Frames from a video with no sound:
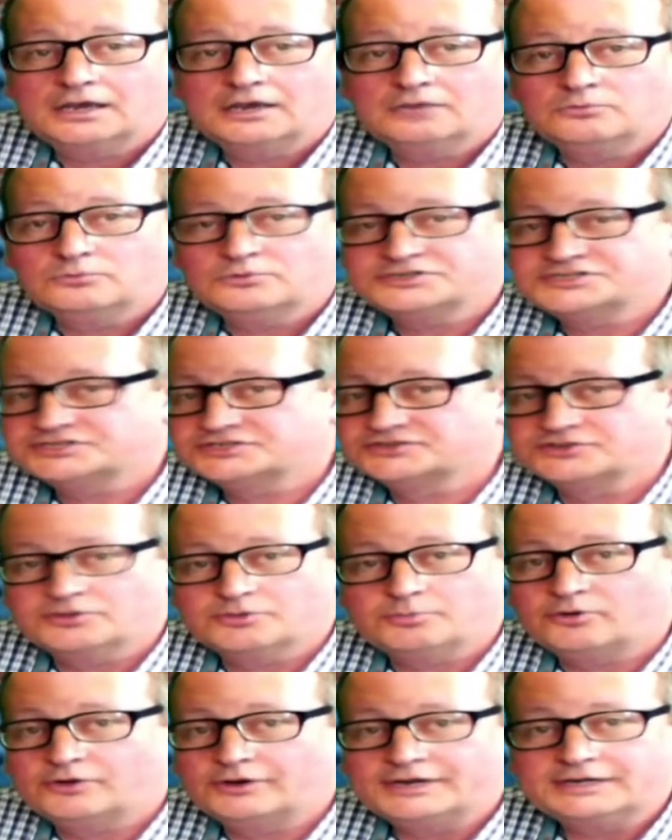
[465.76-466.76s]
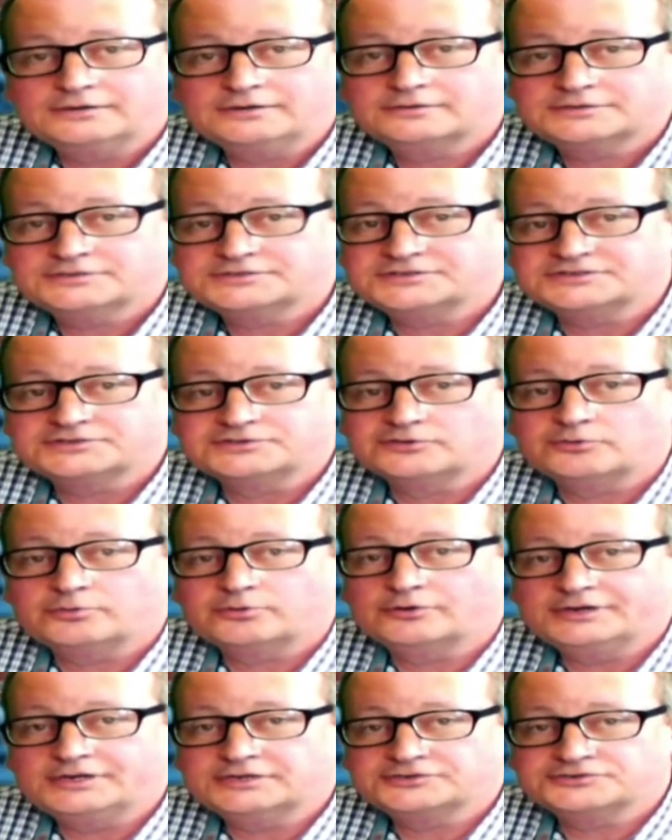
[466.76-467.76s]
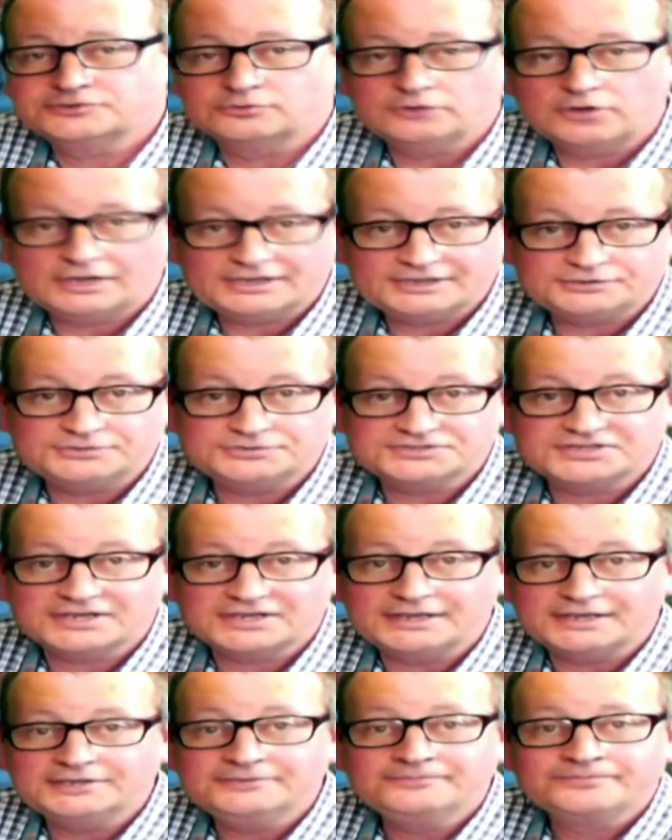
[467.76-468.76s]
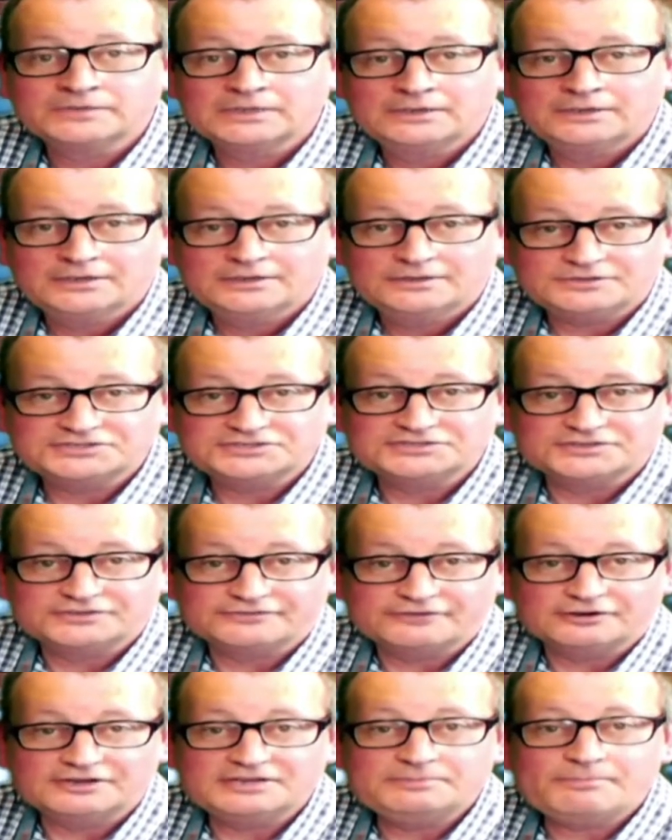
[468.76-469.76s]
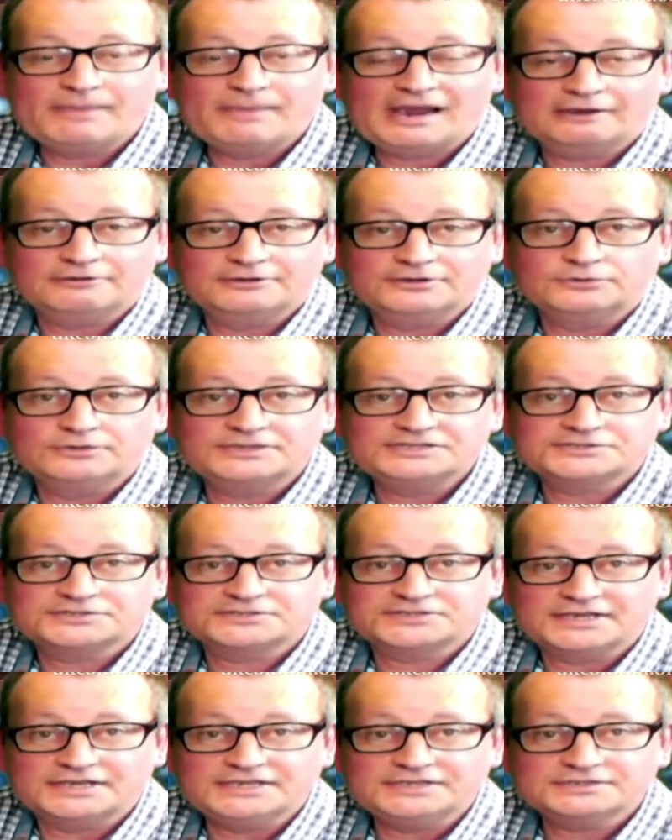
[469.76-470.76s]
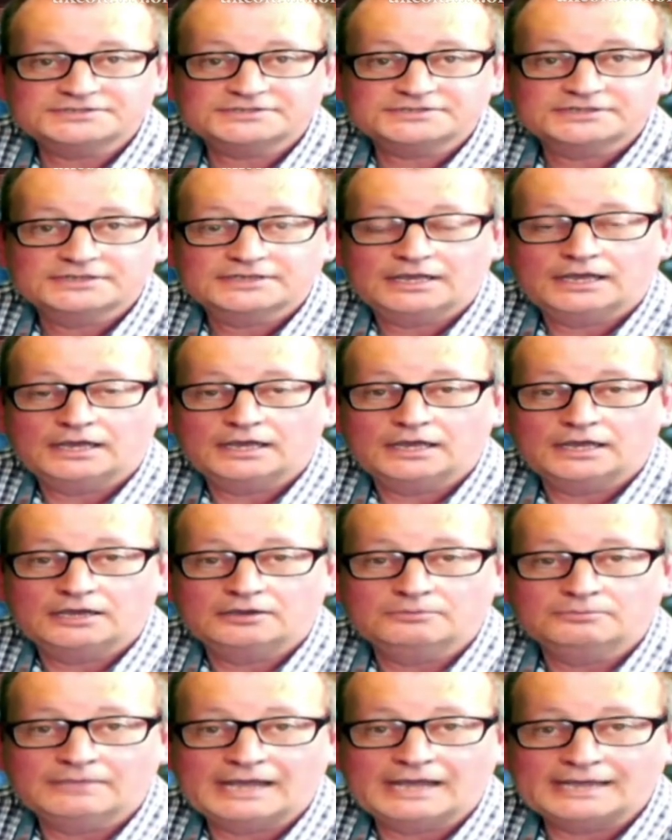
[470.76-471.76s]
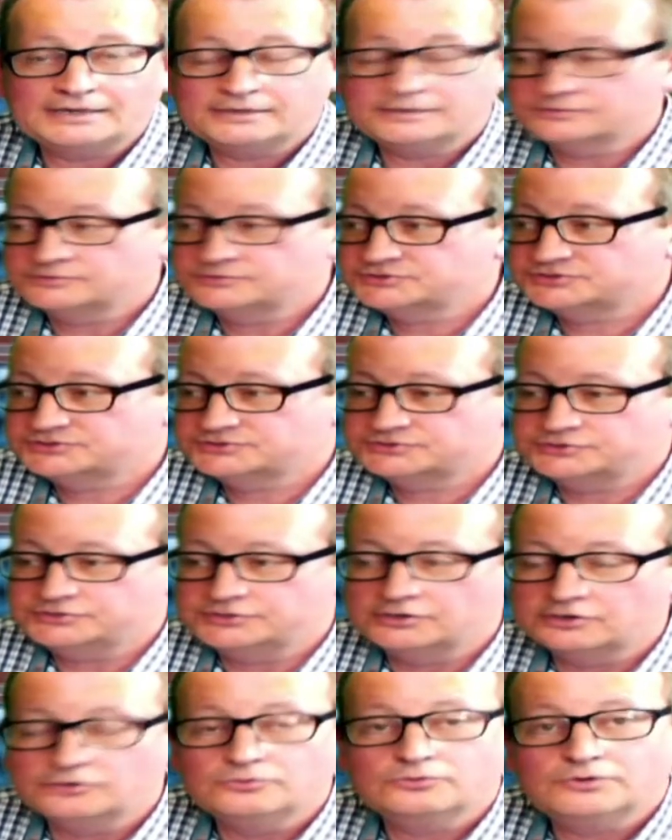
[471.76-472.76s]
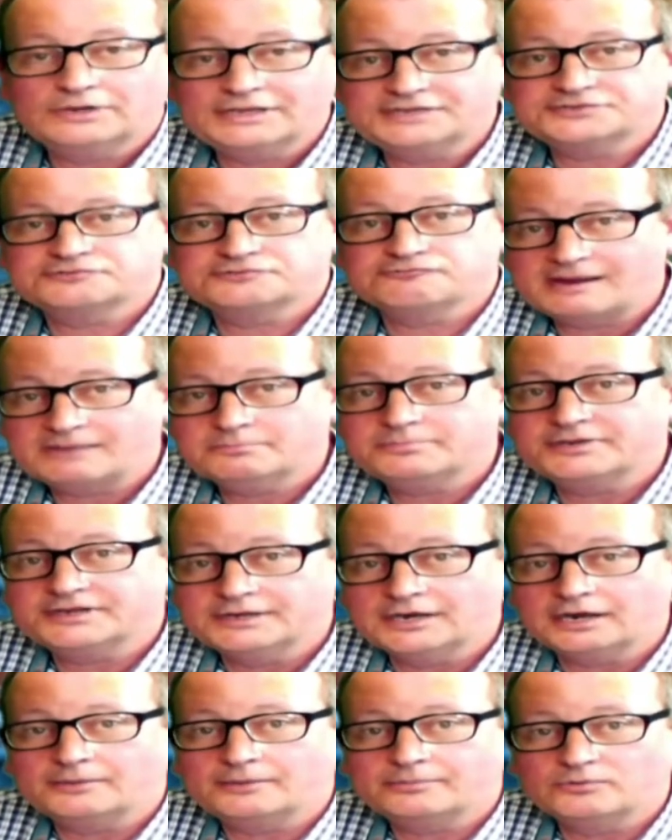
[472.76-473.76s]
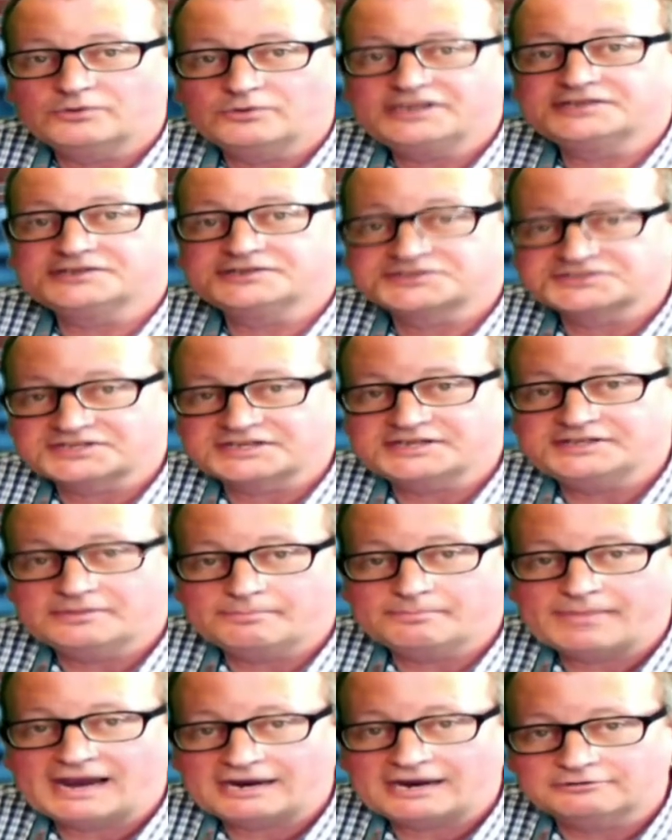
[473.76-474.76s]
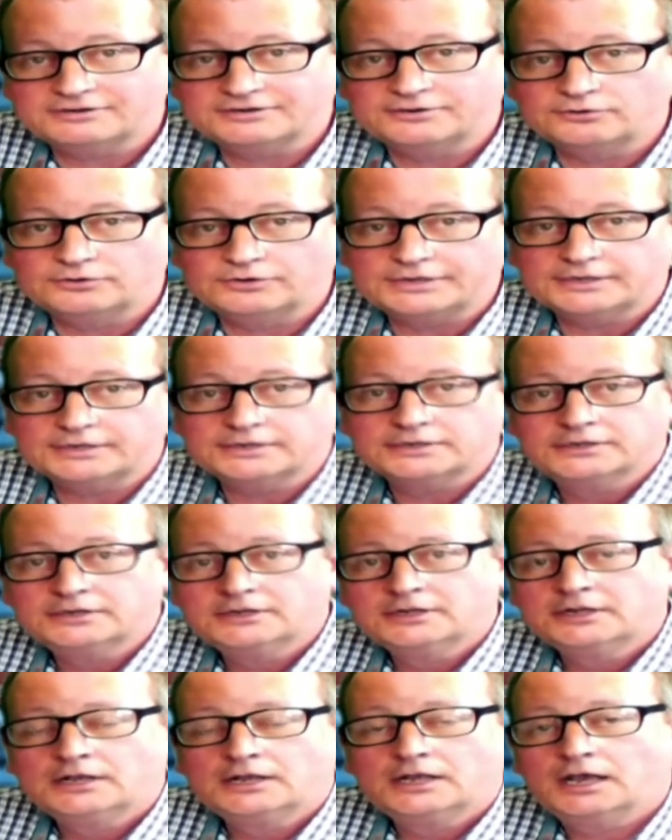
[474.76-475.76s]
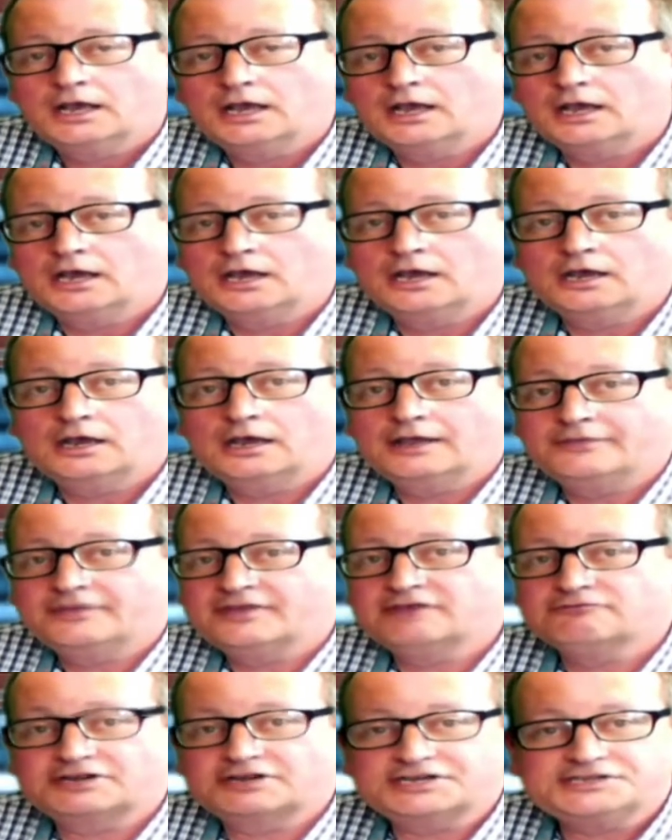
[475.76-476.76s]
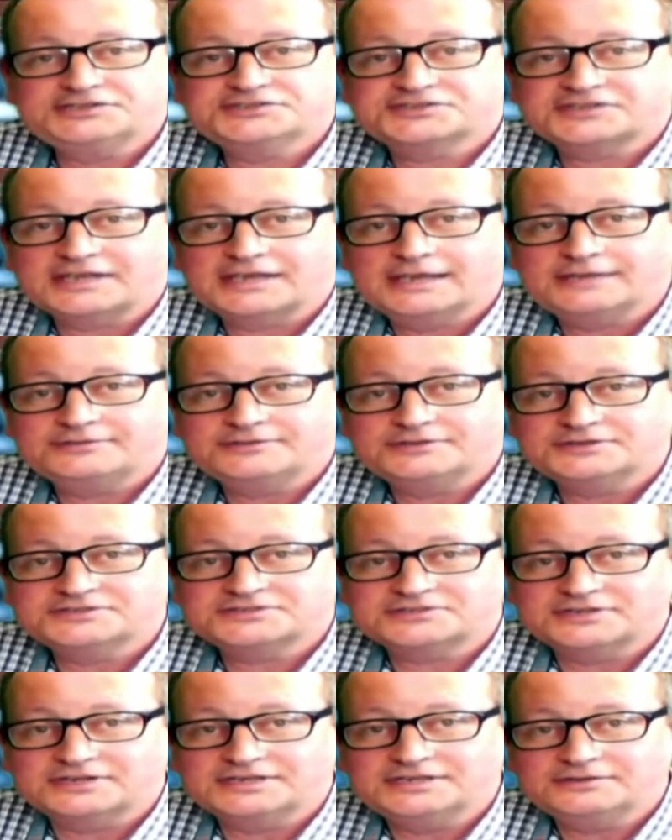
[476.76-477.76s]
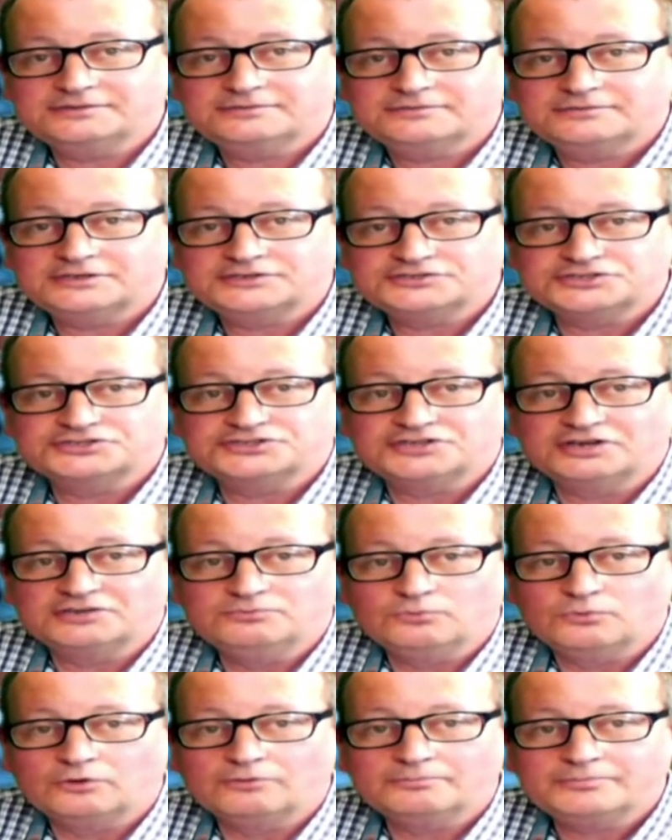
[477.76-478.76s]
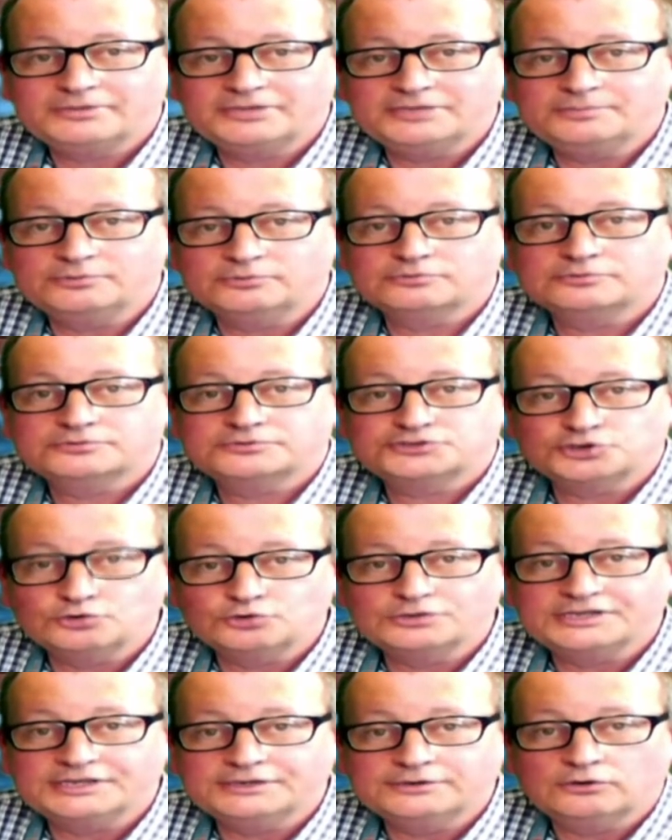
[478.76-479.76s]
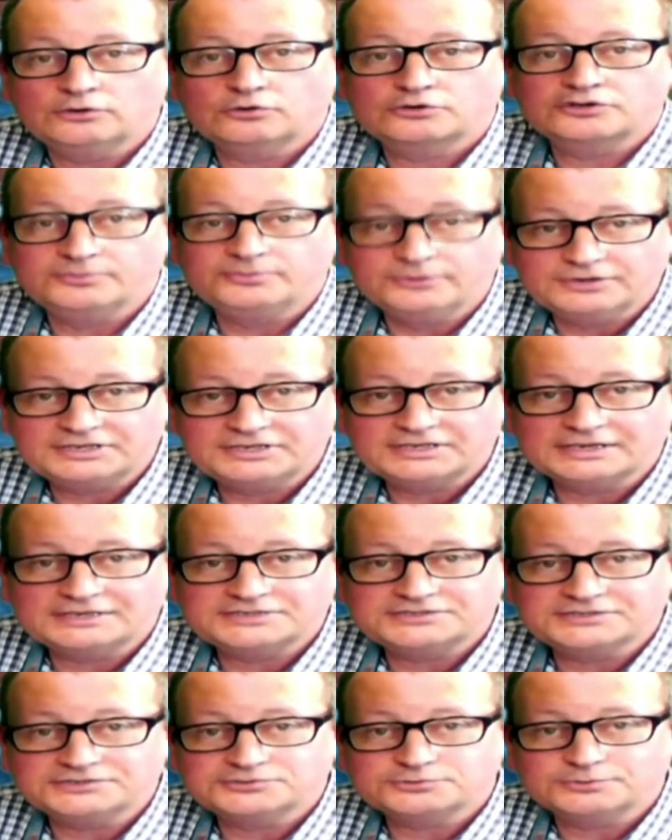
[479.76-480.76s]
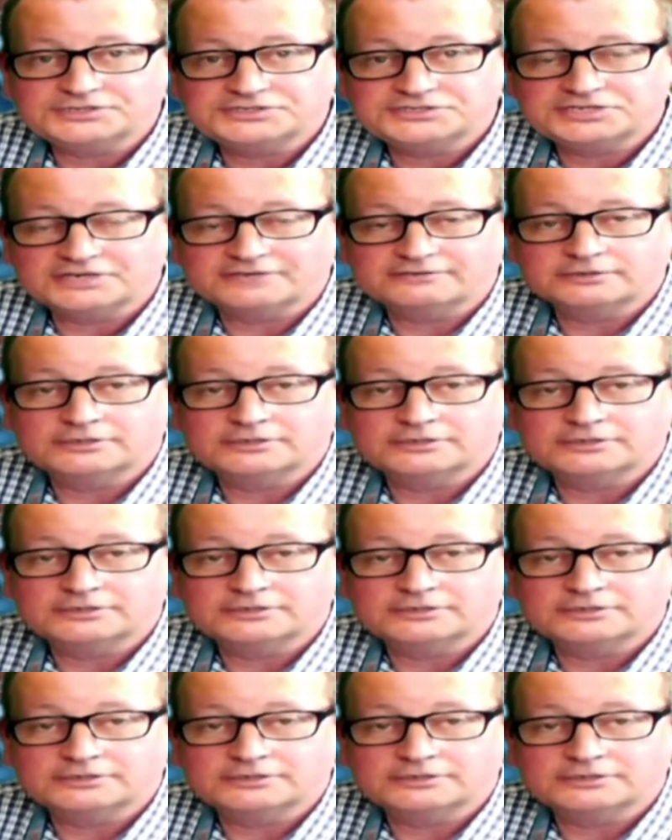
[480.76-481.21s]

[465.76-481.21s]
which isn't the point. This isn't the point at all. Like you say, this is a very paranoid state, and it's ramping up, and we can see the paranoia. And they're running scared, this state. They just don't want people talking or communicating to each other.